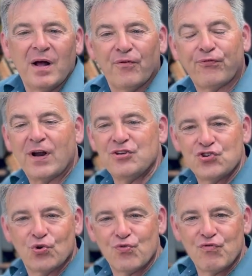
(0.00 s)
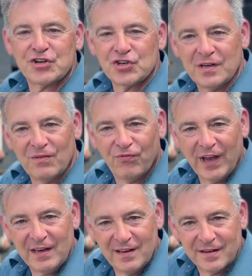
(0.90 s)
French or Russian
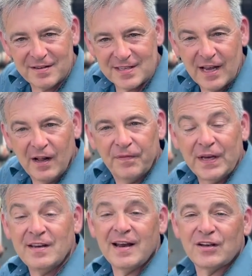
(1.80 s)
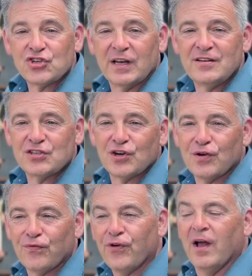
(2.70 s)
invaders, they did actually
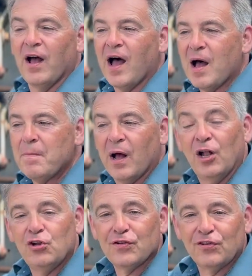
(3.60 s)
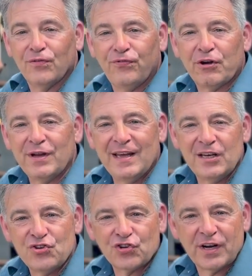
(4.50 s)
serve a lot of very
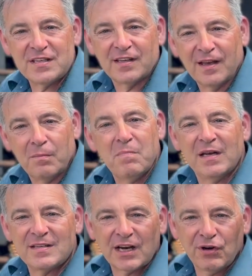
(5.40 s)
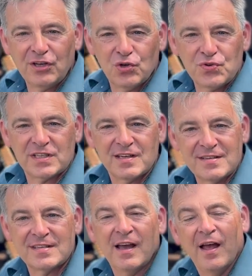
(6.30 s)
interesting military
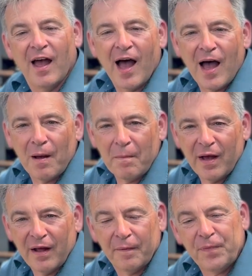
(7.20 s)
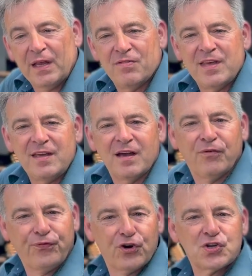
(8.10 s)
uses. In the
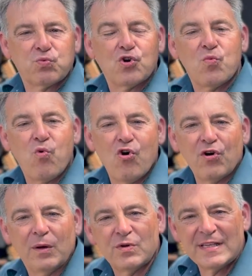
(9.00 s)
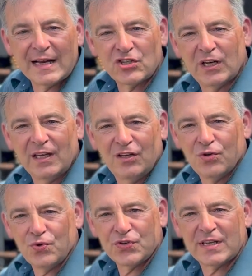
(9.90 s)
First World War, it was actually
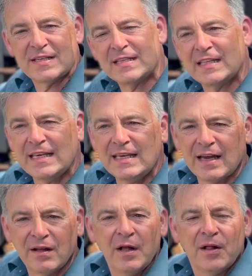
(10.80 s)
used as the